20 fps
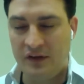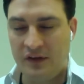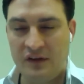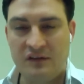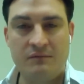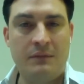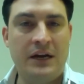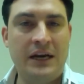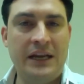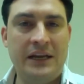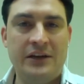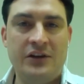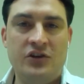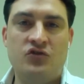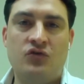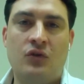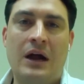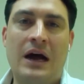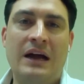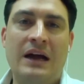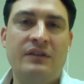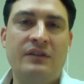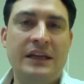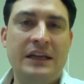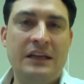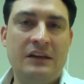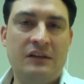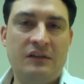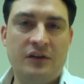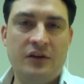this money to drive
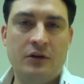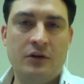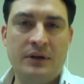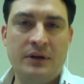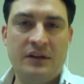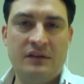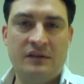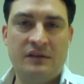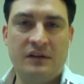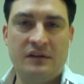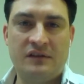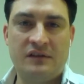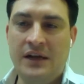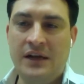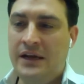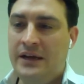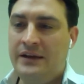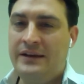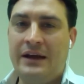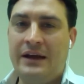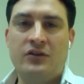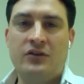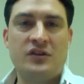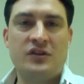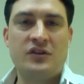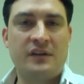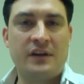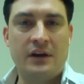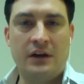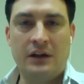leads to your business. Now you're
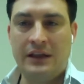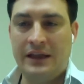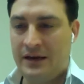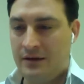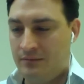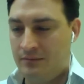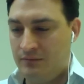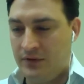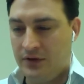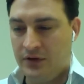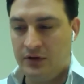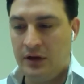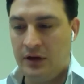just going to let them,